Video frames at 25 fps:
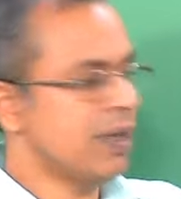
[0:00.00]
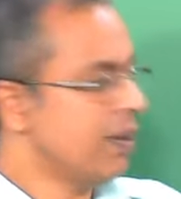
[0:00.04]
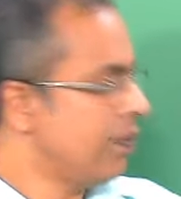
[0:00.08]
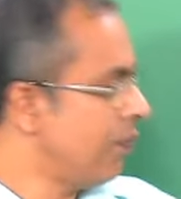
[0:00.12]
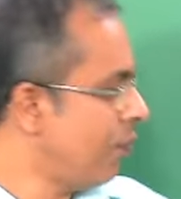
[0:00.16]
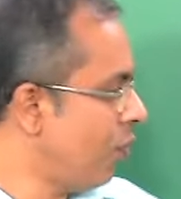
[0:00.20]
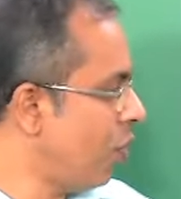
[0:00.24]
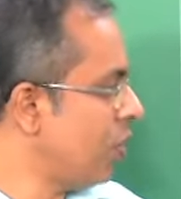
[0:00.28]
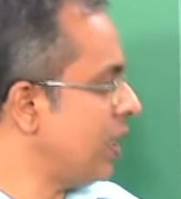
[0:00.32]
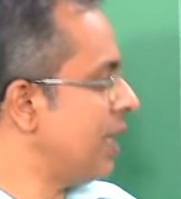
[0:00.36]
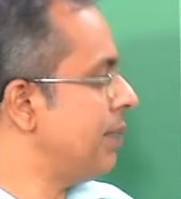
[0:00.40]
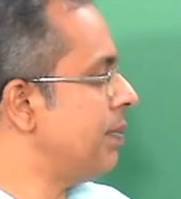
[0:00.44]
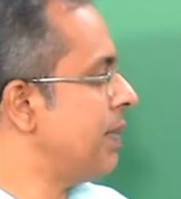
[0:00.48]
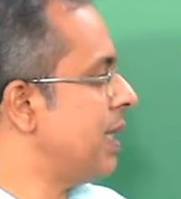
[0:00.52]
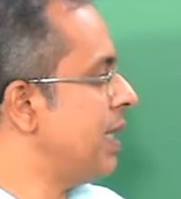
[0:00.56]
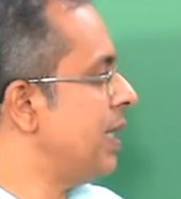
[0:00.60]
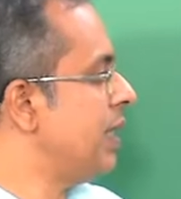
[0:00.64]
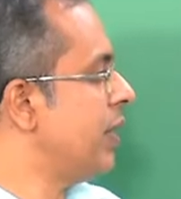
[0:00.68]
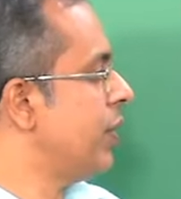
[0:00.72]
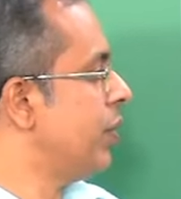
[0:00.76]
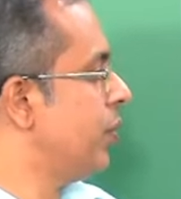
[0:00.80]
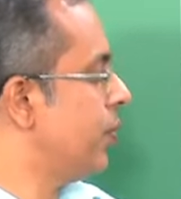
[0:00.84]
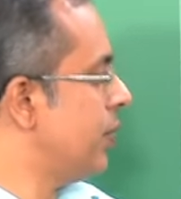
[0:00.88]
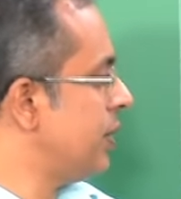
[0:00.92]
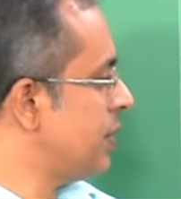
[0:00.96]
What I am
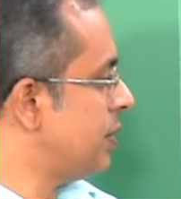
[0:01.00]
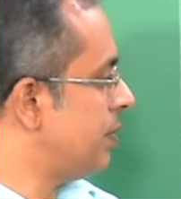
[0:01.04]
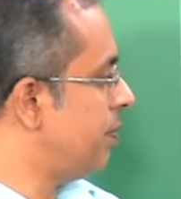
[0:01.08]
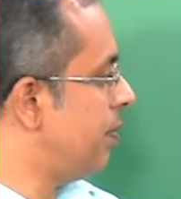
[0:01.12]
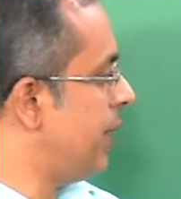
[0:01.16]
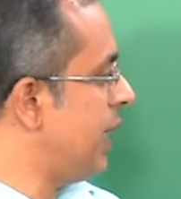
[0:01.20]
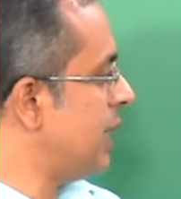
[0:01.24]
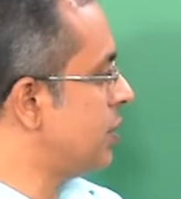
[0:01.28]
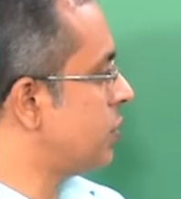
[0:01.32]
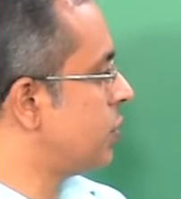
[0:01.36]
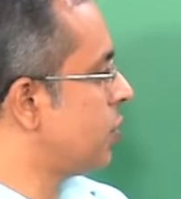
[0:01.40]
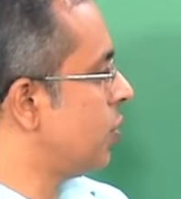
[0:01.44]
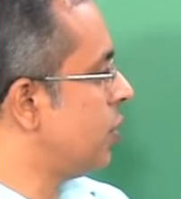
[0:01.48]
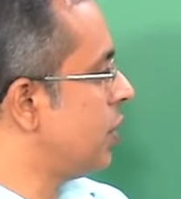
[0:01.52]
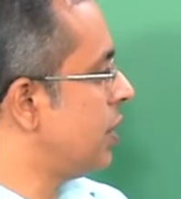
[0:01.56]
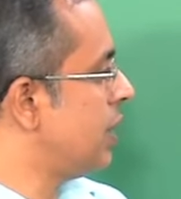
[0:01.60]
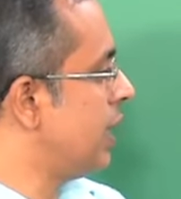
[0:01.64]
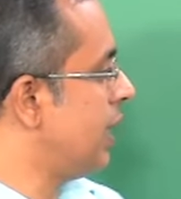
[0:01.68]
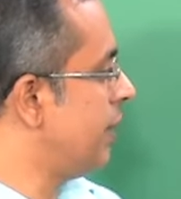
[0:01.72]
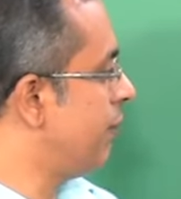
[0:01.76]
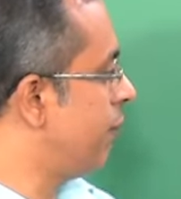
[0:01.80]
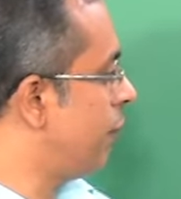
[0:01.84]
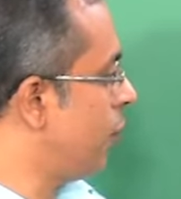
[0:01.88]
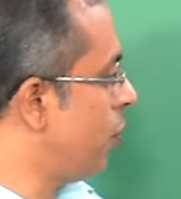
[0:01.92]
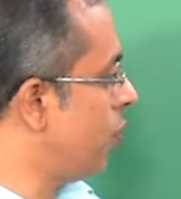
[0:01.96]
telling you is based on
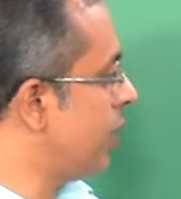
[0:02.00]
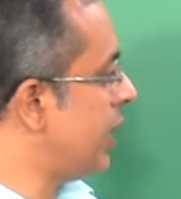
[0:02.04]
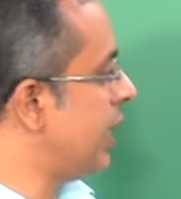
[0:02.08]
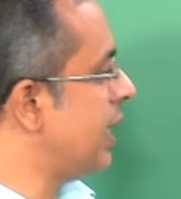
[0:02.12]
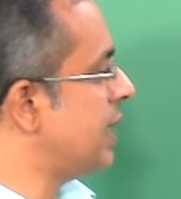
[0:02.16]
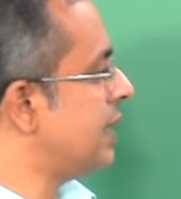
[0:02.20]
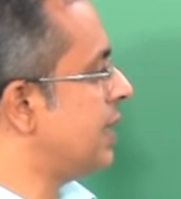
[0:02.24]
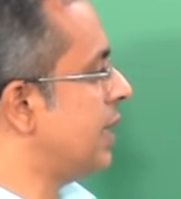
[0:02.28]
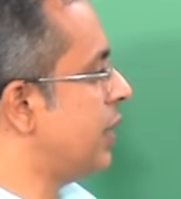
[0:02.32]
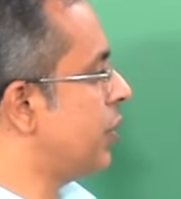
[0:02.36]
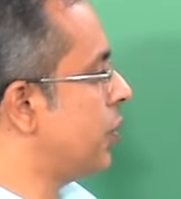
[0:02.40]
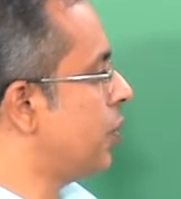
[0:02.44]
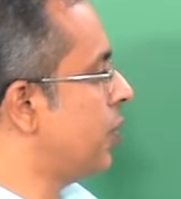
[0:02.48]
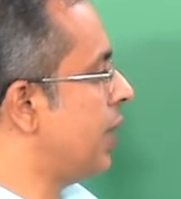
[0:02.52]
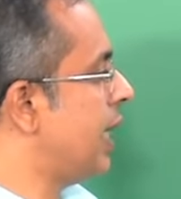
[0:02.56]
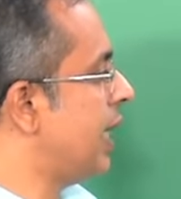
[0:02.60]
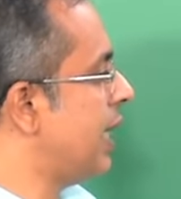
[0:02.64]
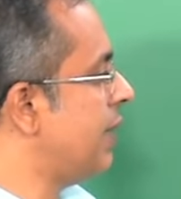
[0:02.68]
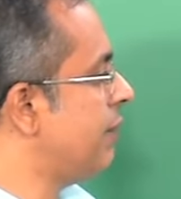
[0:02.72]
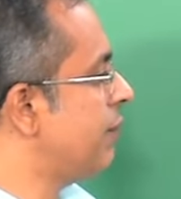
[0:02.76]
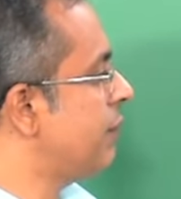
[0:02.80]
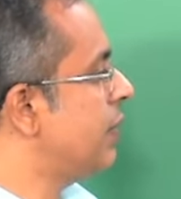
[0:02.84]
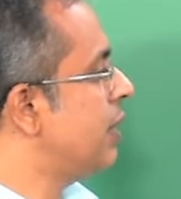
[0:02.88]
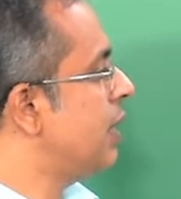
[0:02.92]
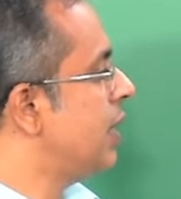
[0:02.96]
the flow rate that you
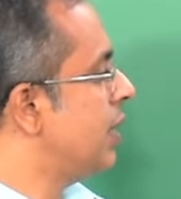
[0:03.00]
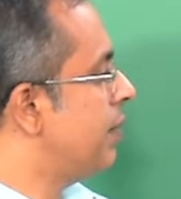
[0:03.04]
have,